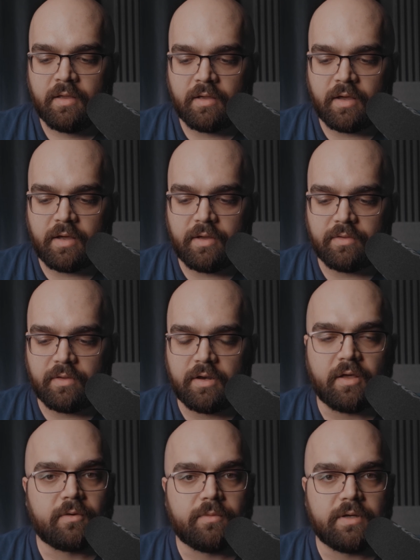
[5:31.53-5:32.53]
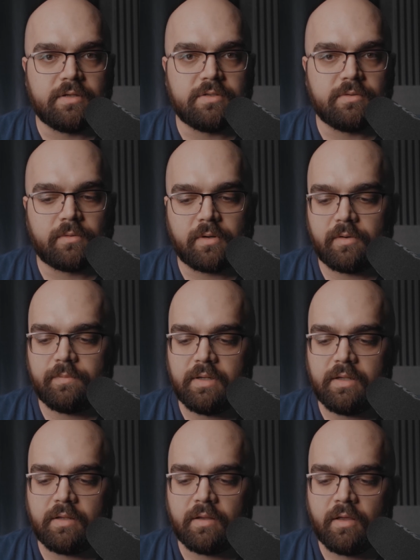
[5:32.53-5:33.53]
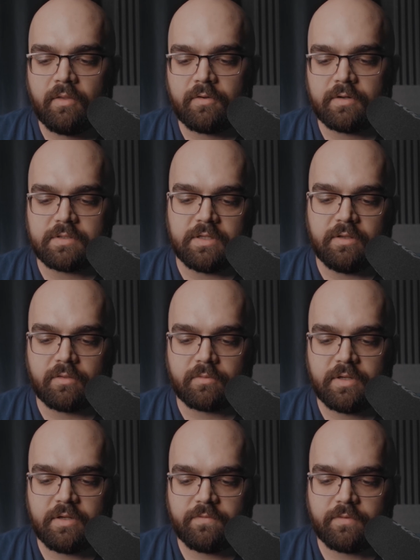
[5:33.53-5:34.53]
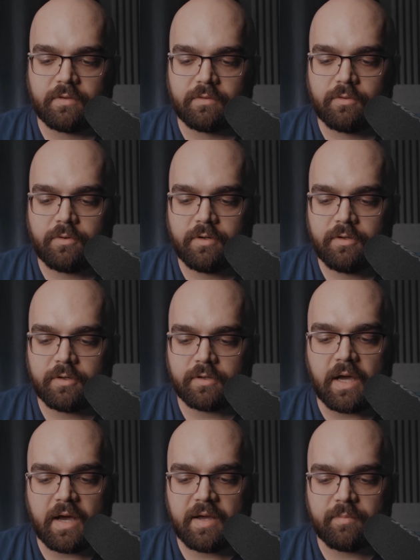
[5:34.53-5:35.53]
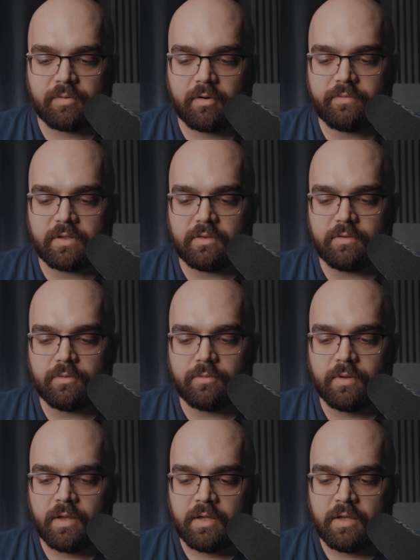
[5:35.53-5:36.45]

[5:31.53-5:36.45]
Another one in Deuteronomy 13:3, for the Lord your God proveth you,